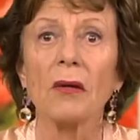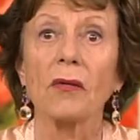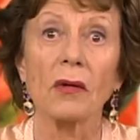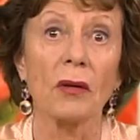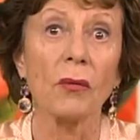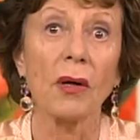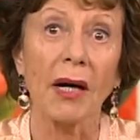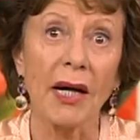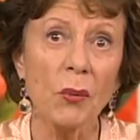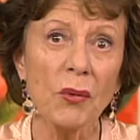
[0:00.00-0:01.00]
So
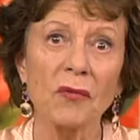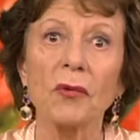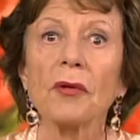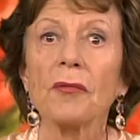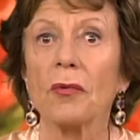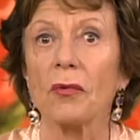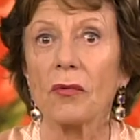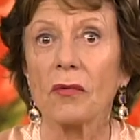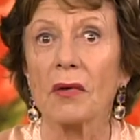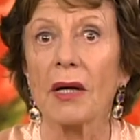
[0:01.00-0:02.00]
I want your
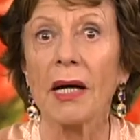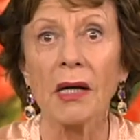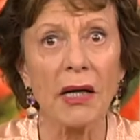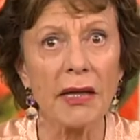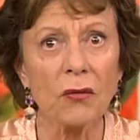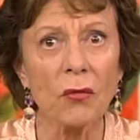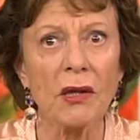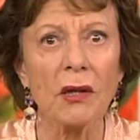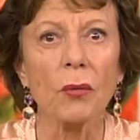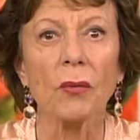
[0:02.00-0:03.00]
views. I'd like to
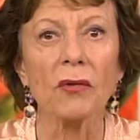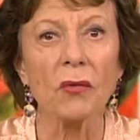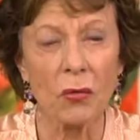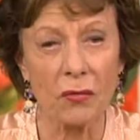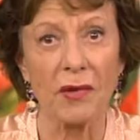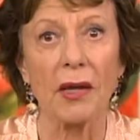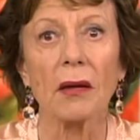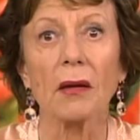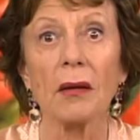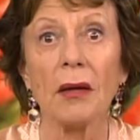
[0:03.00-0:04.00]
hear what you
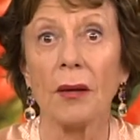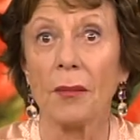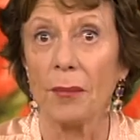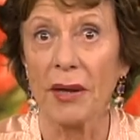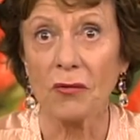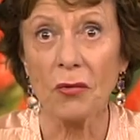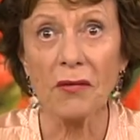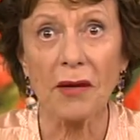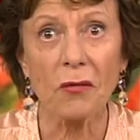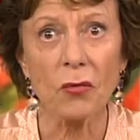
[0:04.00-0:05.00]
think. By
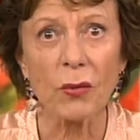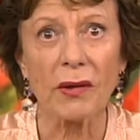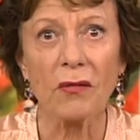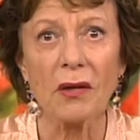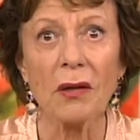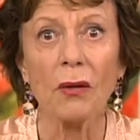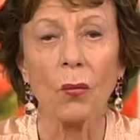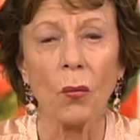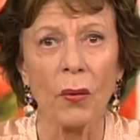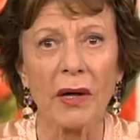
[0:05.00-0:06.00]
2020,
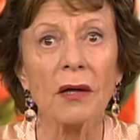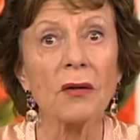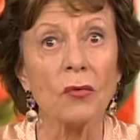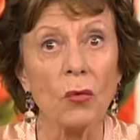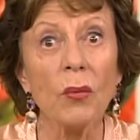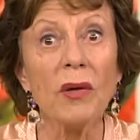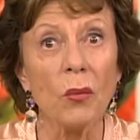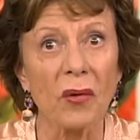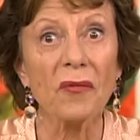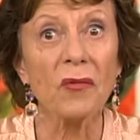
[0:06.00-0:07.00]
where do we
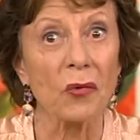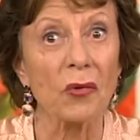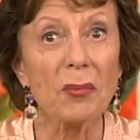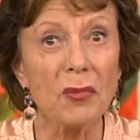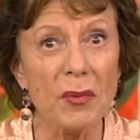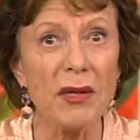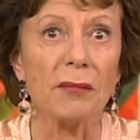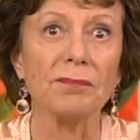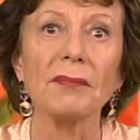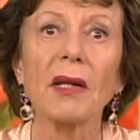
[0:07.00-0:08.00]
want Europe to be?
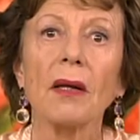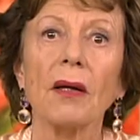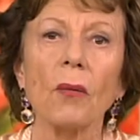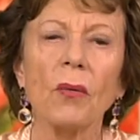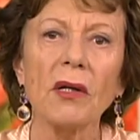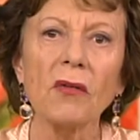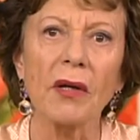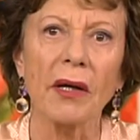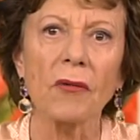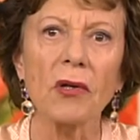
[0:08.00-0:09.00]
Which
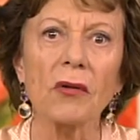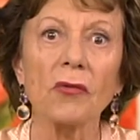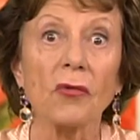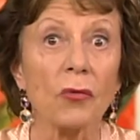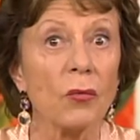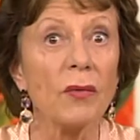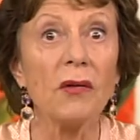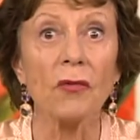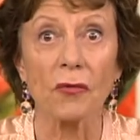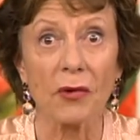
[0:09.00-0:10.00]
areas should
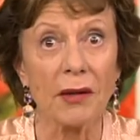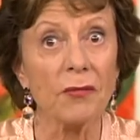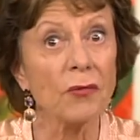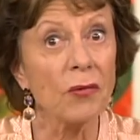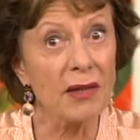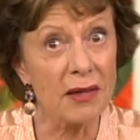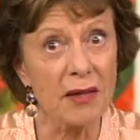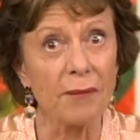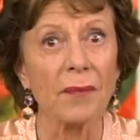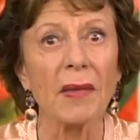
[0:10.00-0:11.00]
we strive to lead
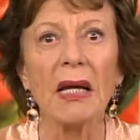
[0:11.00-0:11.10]
in?